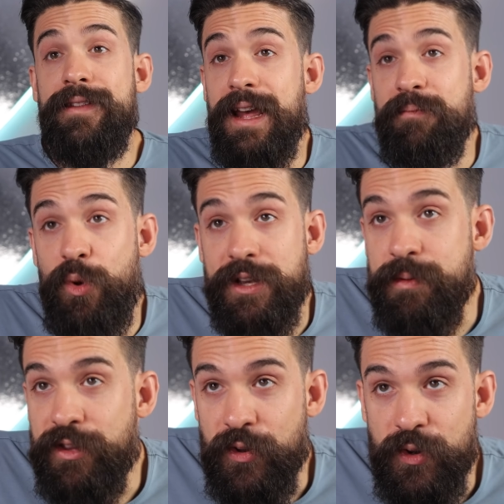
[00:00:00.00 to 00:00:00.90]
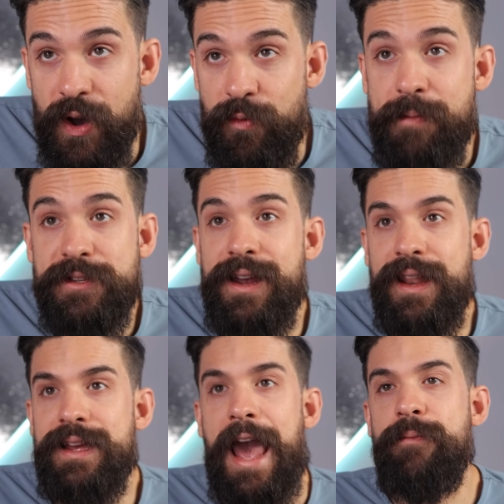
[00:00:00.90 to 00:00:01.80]
And that brings me to a website
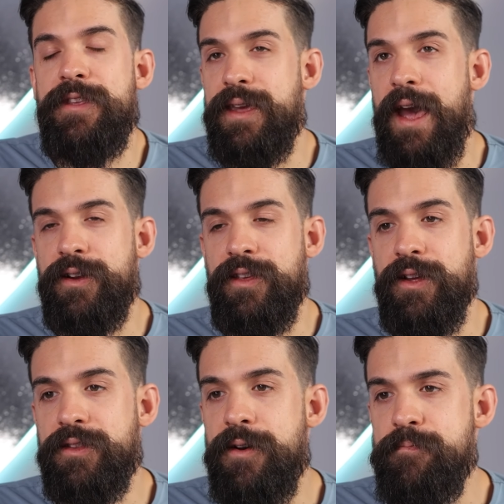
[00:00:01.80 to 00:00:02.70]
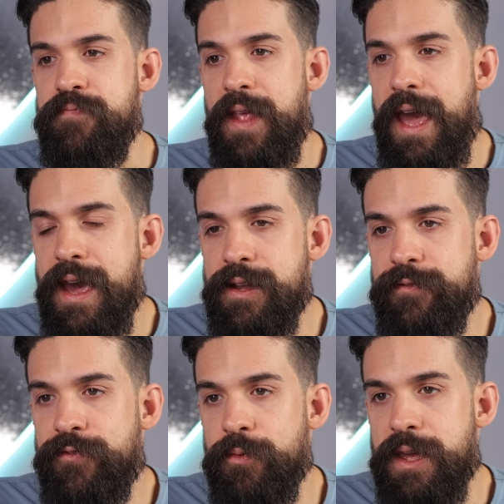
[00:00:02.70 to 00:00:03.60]
like emptycharacter.com. And
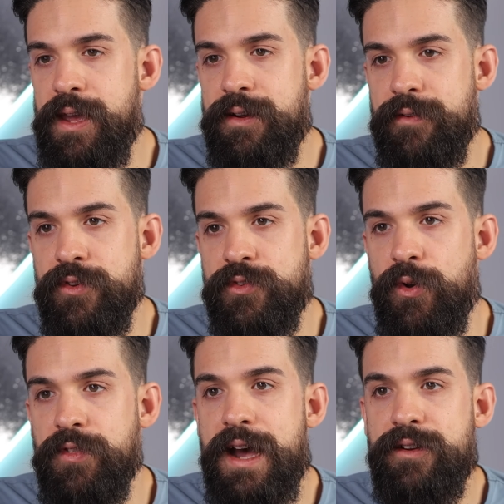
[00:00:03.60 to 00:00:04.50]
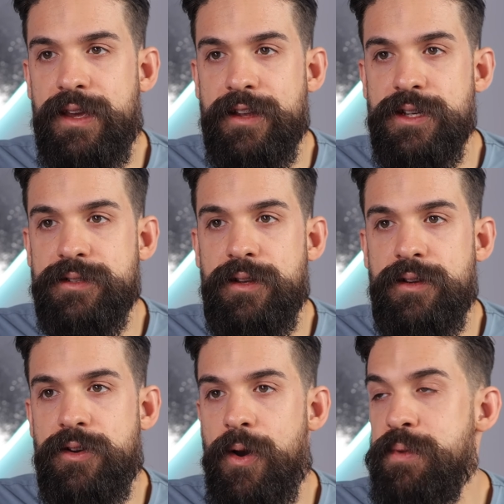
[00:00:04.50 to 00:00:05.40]
from here, if you scroll down, you can just
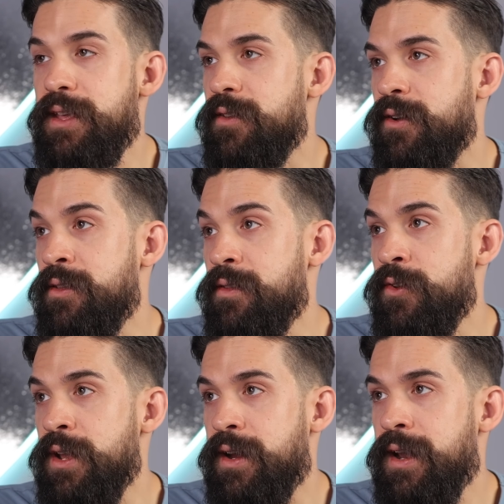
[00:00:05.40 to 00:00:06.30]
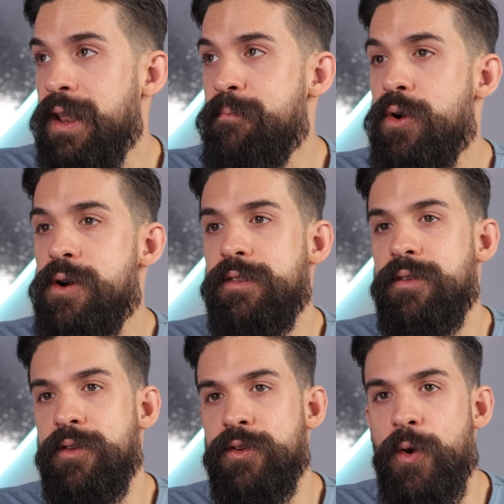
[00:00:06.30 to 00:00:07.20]
copy it to, to the clipboard,
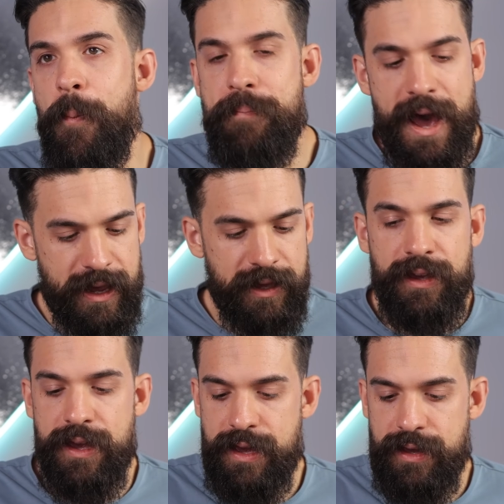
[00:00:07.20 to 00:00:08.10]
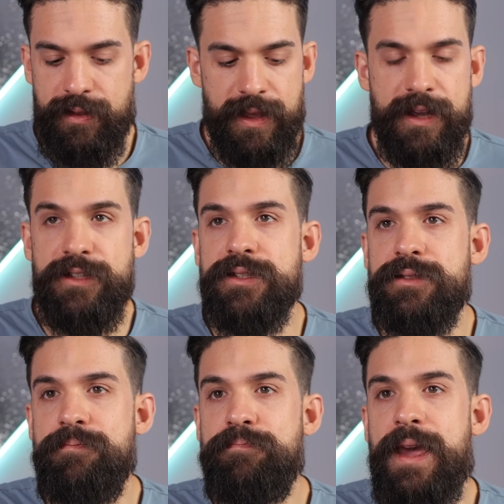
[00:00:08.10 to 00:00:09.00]
go back, and then
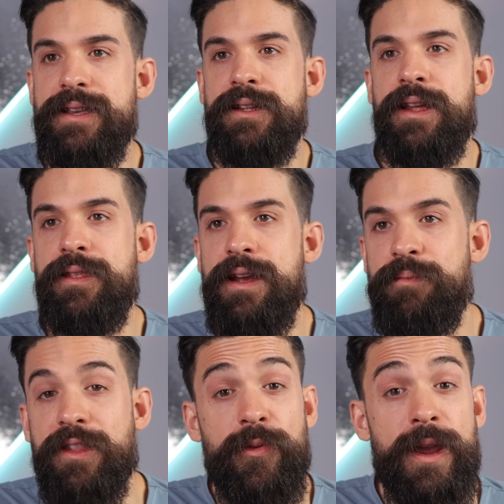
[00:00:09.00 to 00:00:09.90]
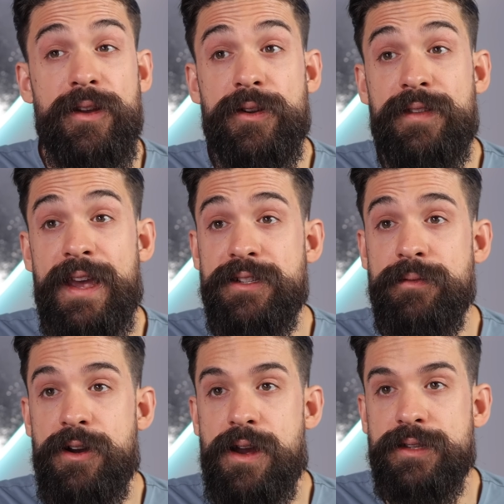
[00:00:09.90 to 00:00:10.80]
just paste it in there between the quotation
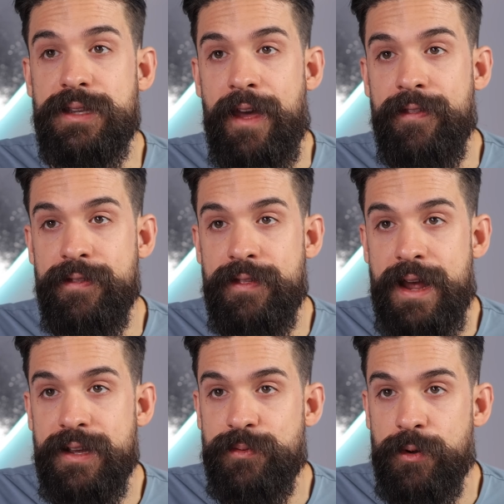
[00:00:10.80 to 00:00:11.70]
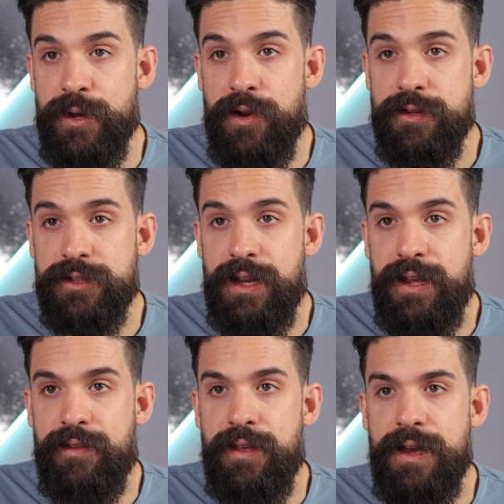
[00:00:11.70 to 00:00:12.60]
marks. And that is what we also
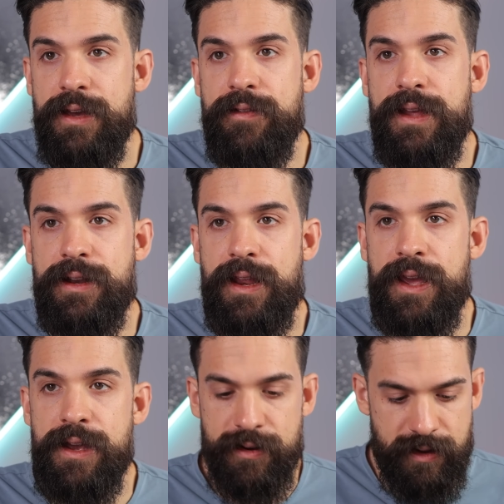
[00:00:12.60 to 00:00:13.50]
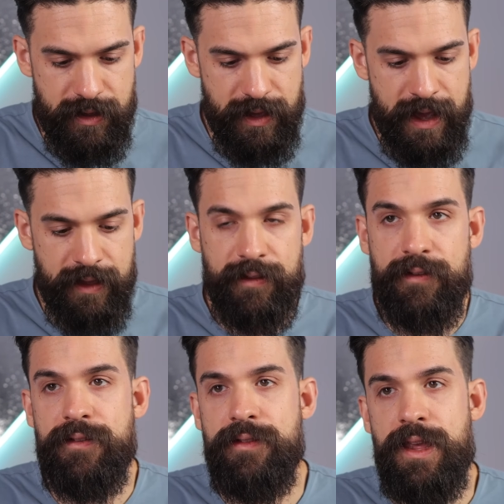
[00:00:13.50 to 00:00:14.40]
need. Then here at
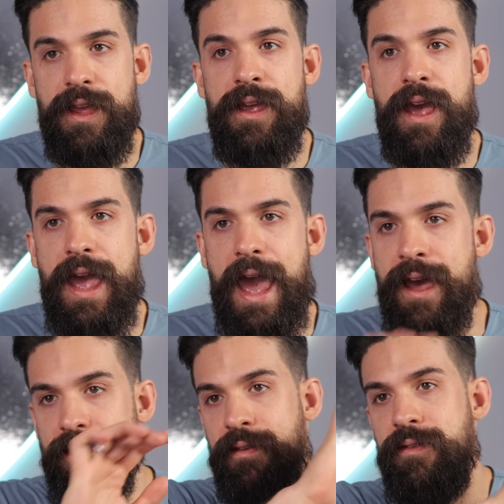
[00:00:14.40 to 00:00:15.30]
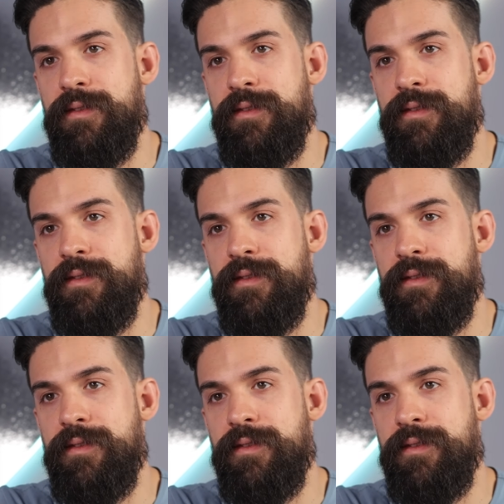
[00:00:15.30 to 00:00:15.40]
the end.